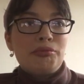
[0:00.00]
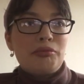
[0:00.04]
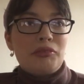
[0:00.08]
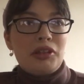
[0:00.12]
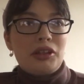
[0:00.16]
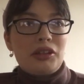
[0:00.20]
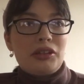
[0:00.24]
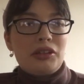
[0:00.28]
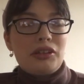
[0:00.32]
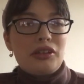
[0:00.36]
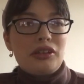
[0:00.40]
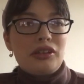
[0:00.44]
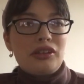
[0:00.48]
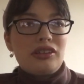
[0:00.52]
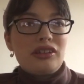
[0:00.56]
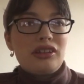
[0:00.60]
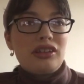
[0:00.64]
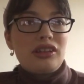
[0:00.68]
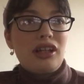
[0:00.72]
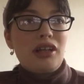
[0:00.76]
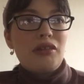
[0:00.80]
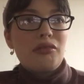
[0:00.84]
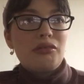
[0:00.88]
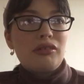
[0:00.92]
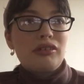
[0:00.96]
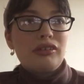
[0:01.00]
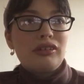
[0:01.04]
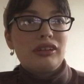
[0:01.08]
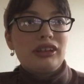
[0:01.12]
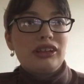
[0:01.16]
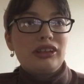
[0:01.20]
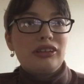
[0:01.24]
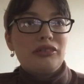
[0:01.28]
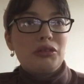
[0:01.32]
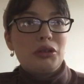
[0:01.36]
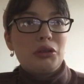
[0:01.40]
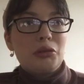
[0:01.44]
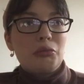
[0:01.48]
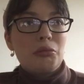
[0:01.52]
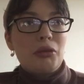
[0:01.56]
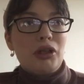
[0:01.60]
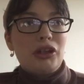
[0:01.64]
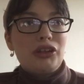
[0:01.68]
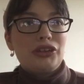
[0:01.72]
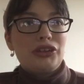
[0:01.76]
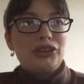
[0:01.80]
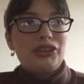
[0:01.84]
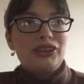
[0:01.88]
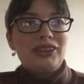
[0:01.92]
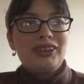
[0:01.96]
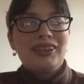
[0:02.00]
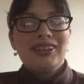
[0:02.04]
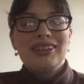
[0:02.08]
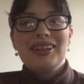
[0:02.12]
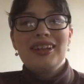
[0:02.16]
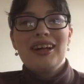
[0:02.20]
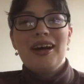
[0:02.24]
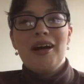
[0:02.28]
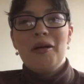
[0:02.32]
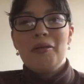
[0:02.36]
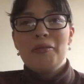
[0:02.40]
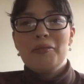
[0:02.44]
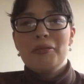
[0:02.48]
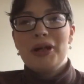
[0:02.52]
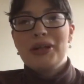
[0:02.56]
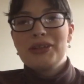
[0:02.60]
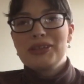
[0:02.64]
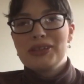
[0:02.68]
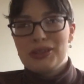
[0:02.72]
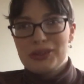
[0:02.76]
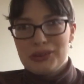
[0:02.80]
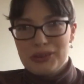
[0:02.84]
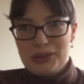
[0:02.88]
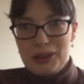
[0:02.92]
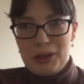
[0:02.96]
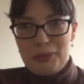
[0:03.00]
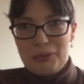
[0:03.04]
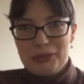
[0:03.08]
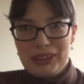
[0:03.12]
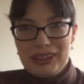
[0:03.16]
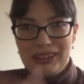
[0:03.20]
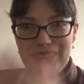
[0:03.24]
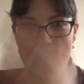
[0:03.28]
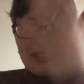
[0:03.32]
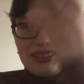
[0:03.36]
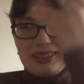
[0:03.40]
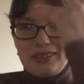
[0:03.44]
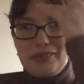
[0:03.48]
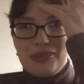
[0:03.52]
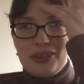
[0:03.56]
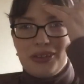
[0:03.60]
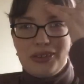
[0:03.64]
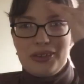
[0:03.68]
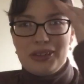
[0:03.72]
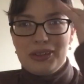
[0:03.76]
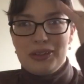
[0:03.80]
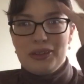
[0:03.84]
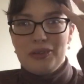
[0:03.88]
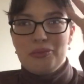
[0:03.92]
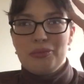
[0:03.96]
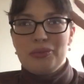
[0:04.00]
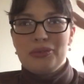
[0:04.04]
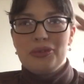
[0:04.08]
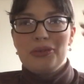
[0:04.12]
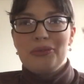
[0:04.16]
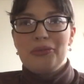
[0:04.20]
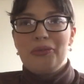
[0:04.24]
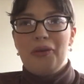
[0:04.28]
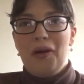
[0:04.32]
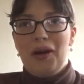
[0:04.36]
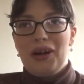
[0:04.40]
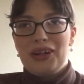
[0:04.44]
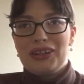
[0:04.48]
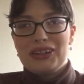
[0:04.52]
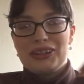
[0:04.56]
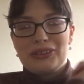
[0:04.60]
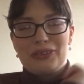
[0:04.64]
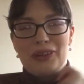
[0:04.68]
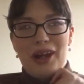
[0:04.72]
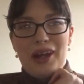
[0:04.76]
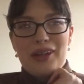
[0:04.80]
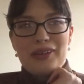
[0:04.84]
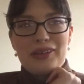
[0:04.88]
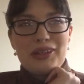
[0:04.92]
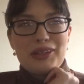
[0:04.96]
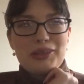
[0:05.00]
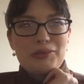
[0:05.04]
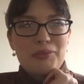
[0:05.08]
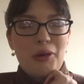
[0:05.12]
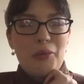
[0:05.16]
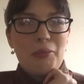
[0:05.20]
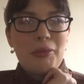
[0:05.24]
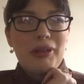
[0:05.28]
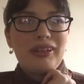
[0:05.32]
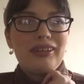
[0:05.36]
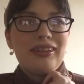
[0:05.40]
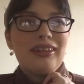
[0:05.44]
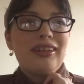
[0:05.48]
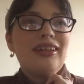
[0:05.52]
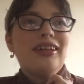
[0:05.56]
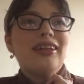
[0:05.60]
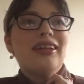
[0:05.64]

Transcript: and there's not really too much on my subscriptions of YouTube to watch at this moment.